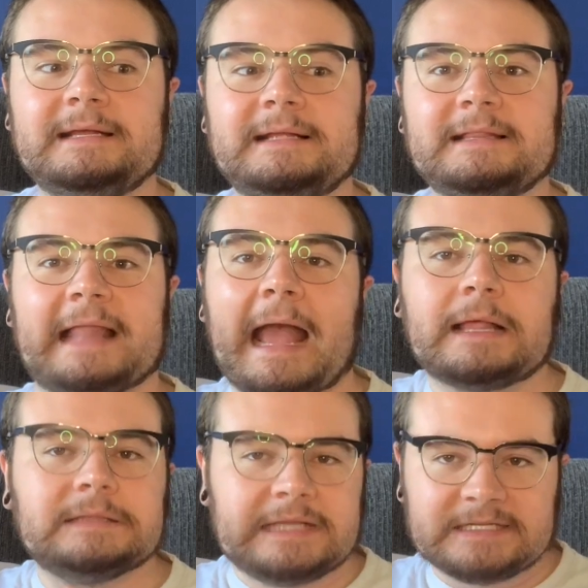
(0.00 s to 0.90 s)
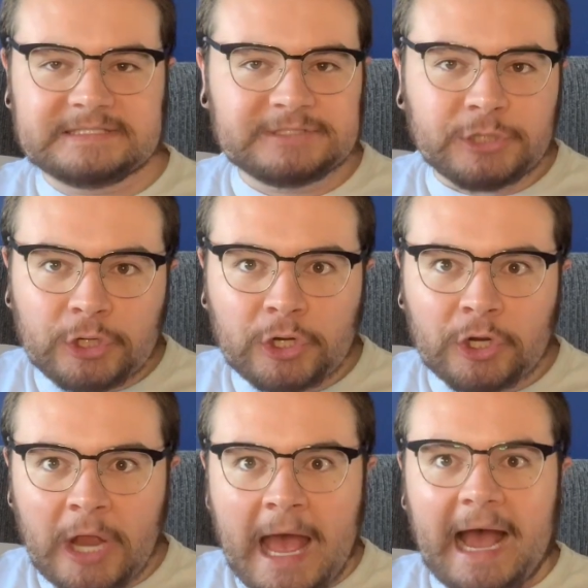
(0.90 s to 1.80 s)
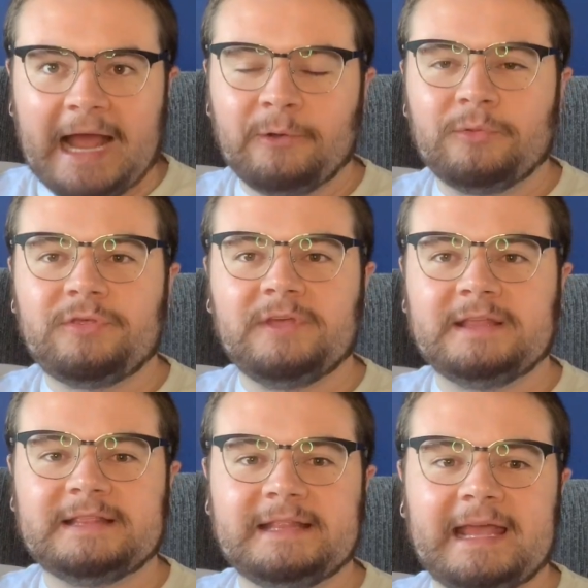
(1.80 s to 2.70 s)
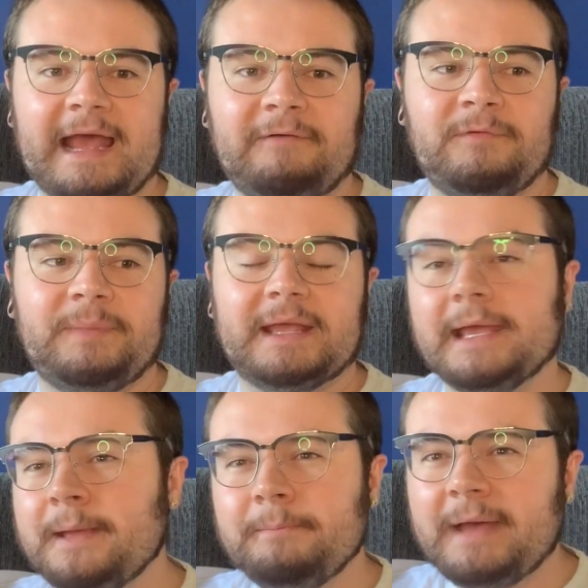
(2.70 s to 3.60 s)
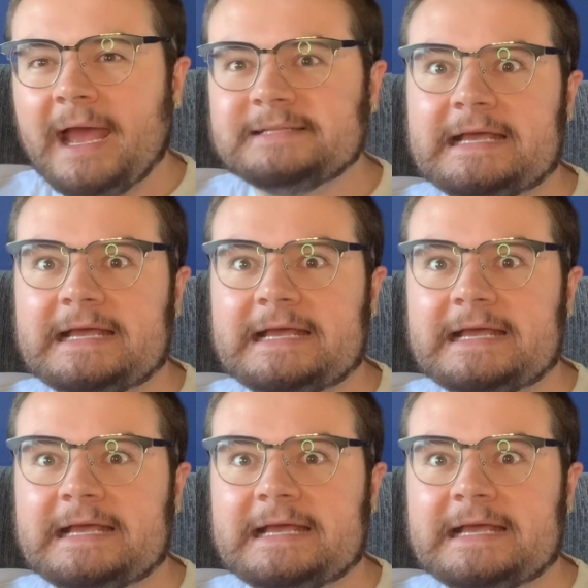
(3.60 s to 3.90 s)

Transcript: lackluster. I don't think that they have a big impact.